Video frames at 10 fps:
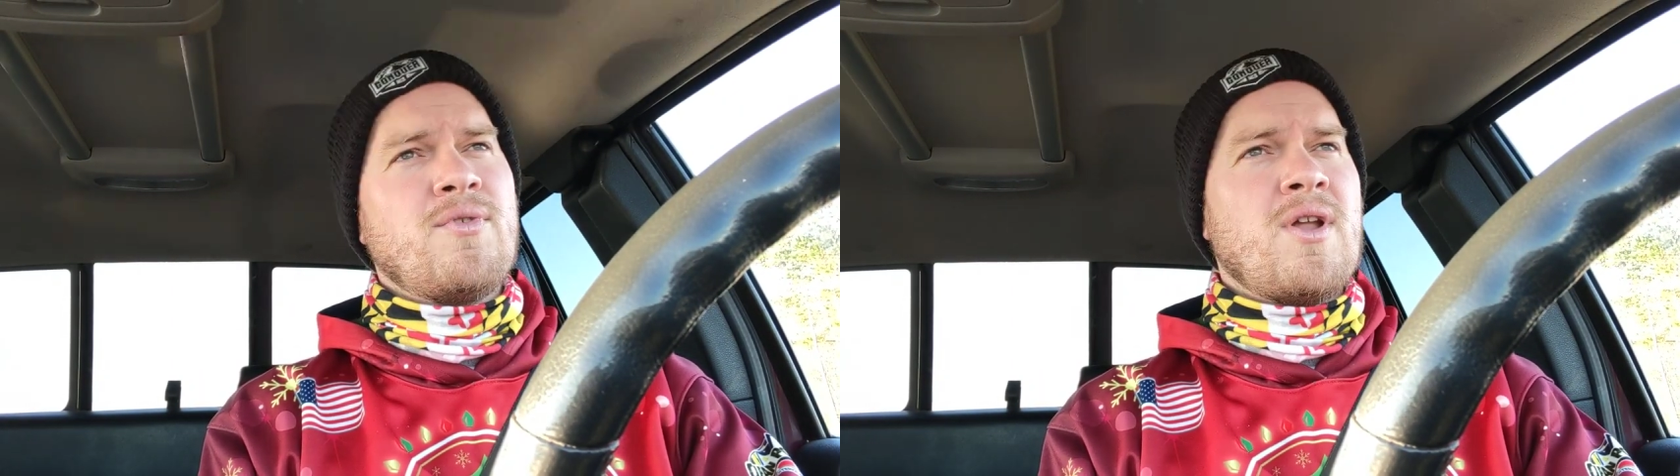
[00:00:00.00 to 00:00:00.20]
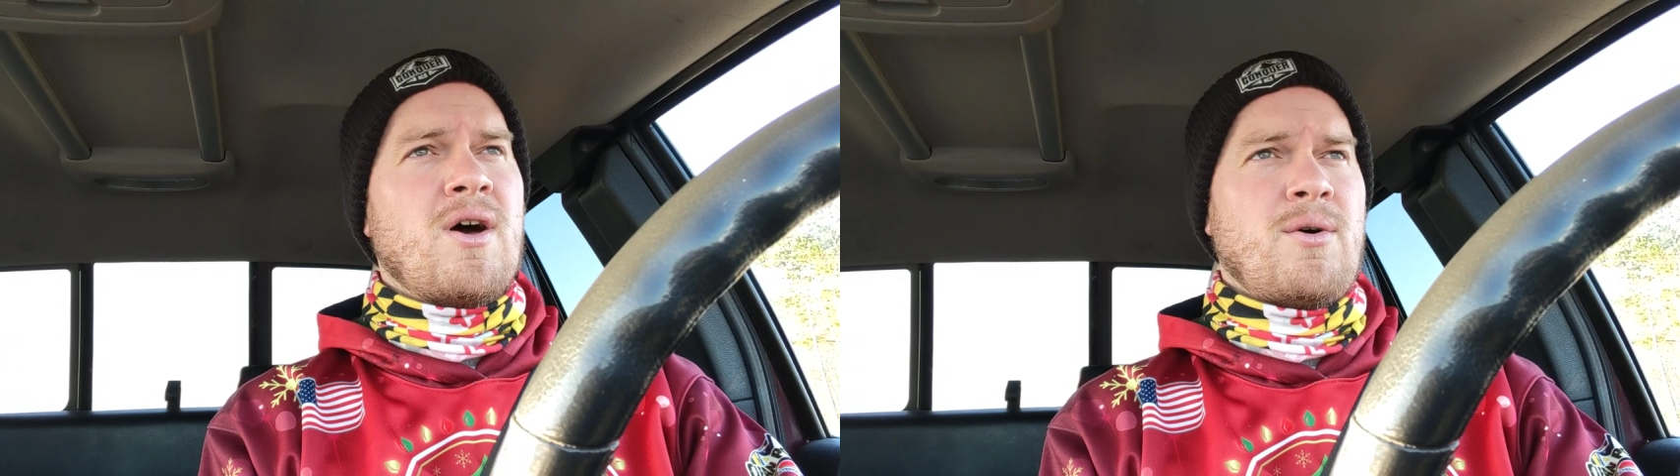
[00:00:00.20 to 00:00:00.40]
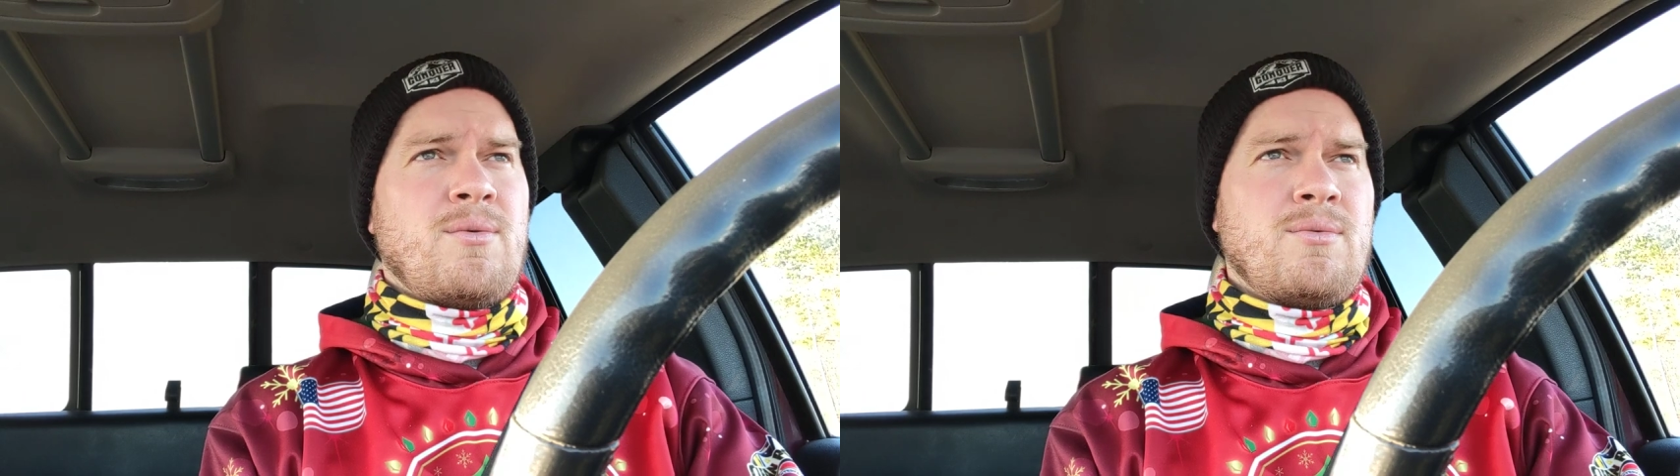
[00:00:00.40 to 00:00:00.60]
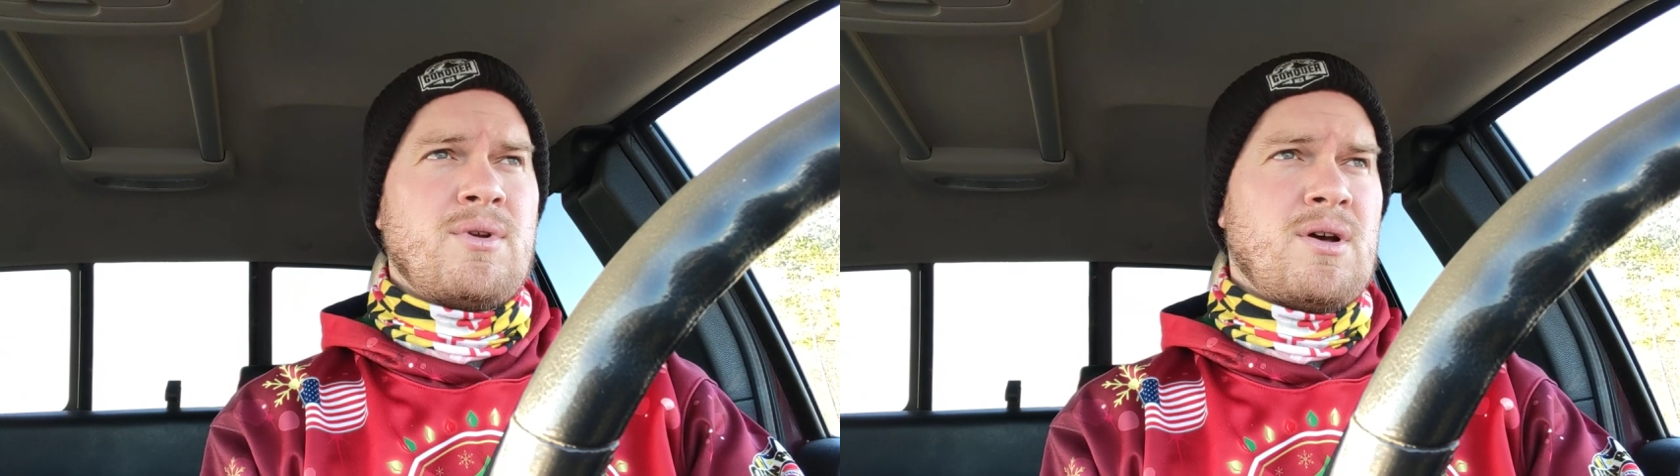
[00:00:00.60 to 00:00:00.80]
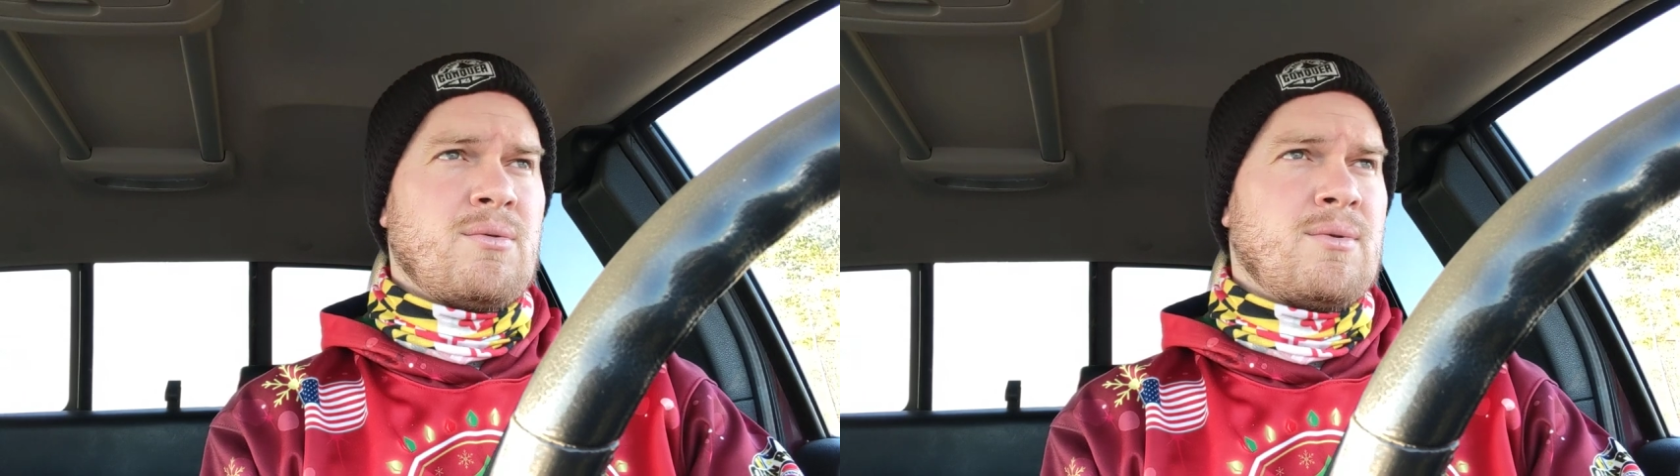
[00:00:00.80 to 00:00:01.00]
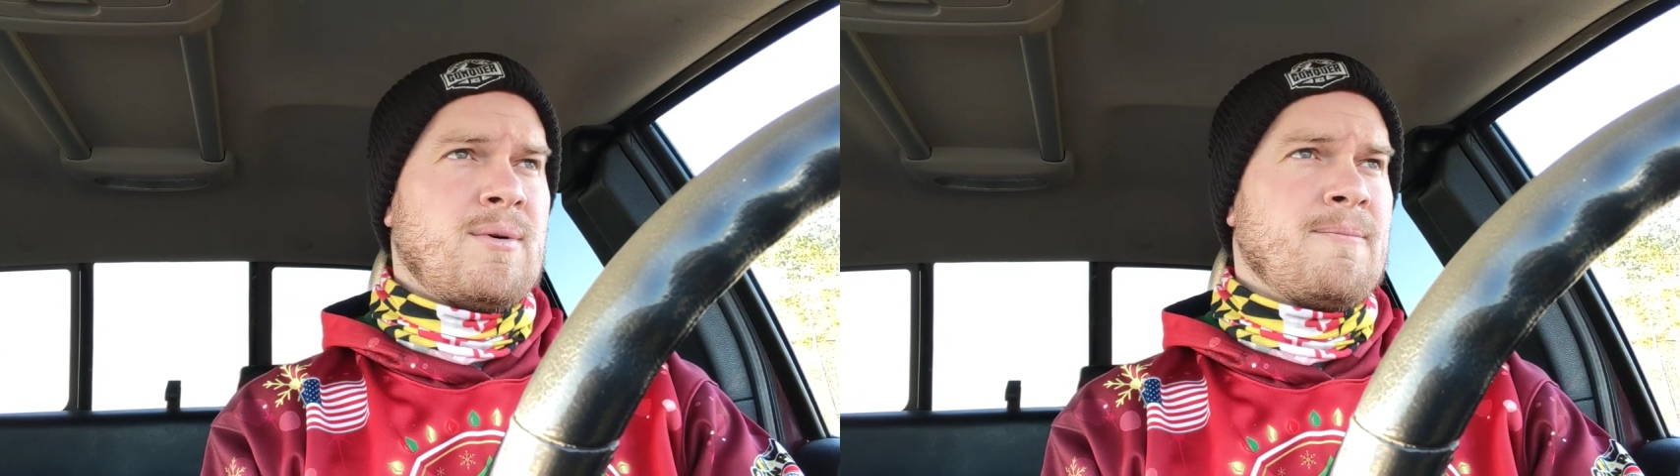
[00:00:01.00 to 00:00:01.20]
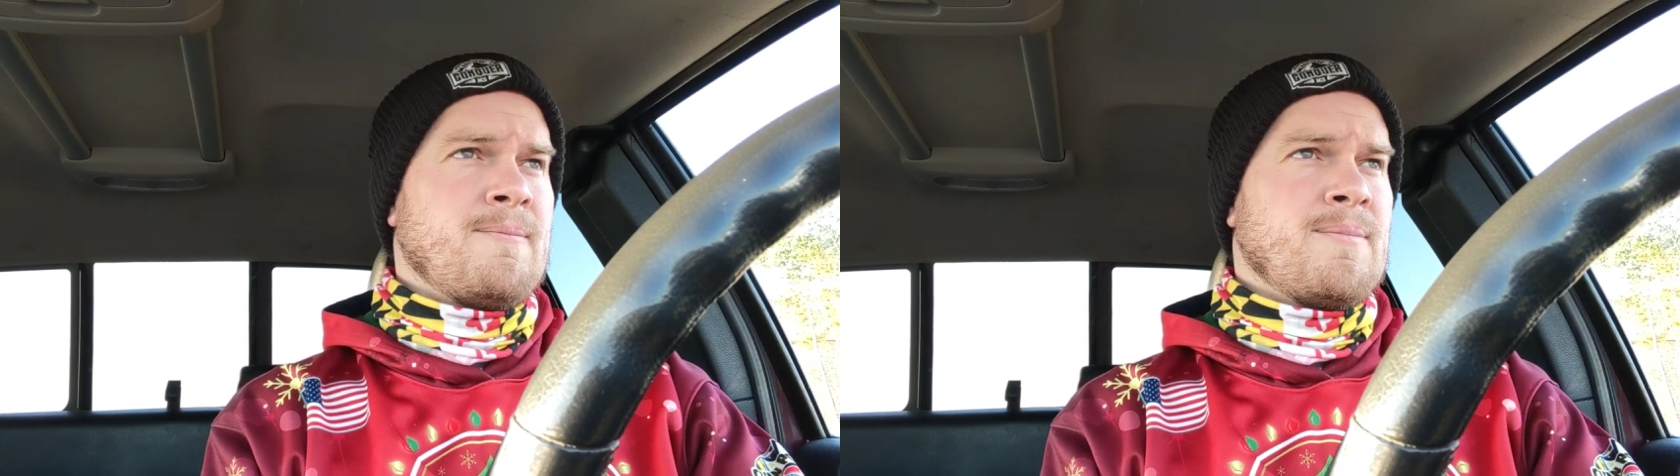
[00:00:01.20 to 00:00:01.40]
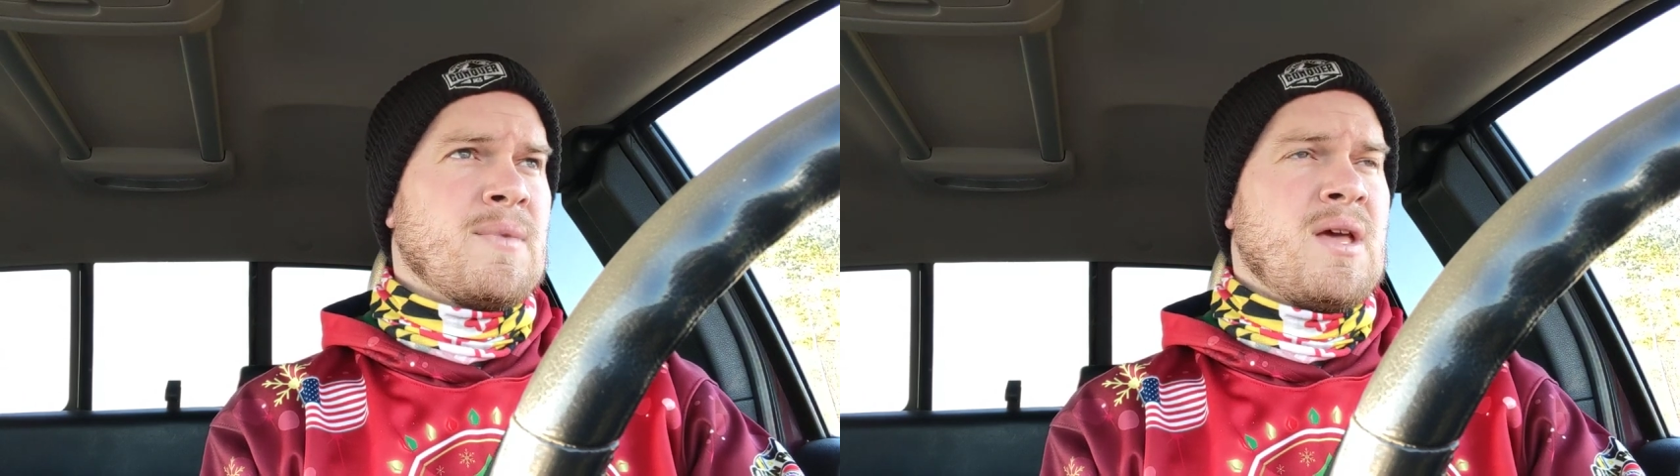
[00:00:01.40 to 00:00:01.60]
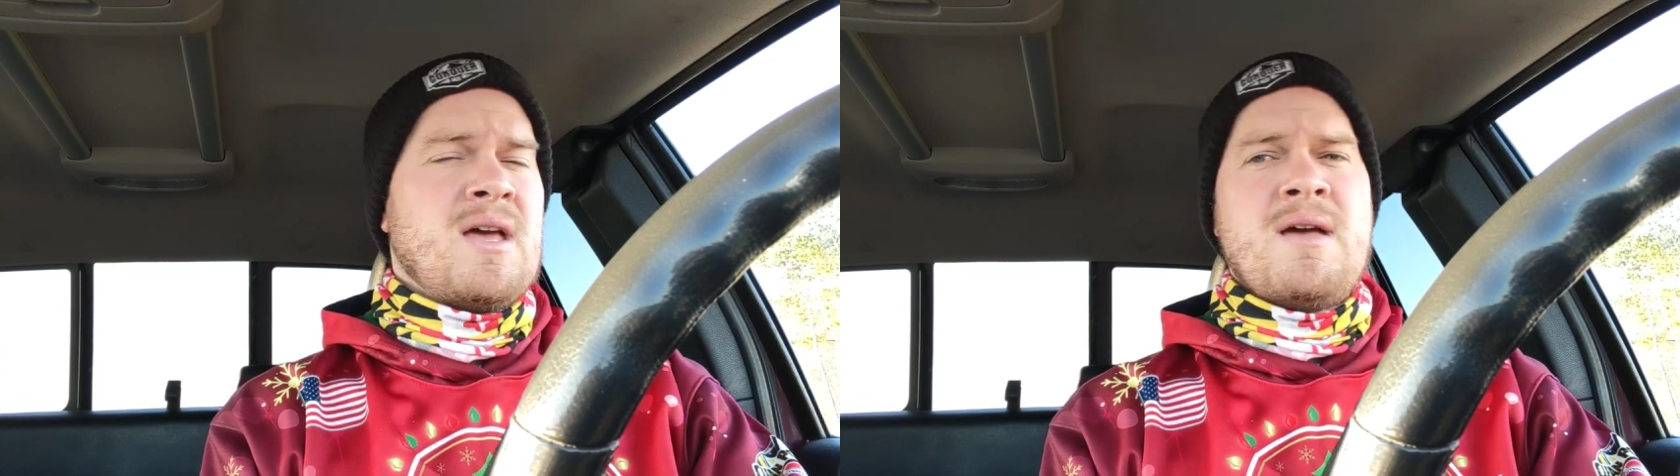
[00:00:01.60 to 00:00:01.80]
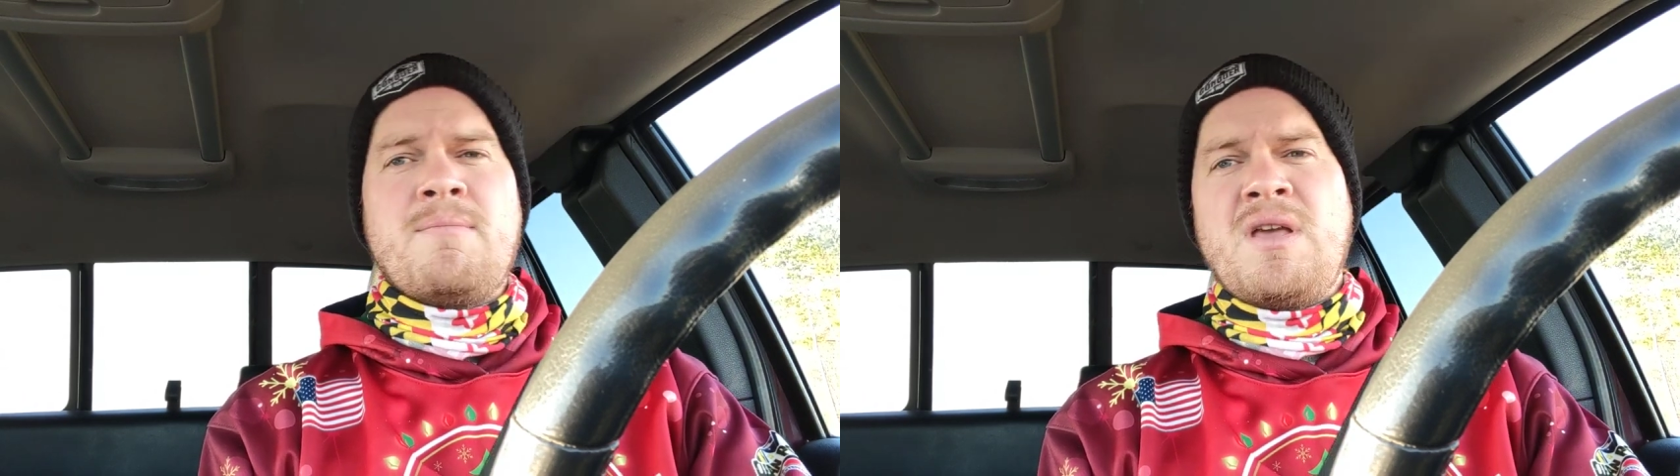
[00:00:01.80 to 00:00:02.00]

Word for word: No, no. It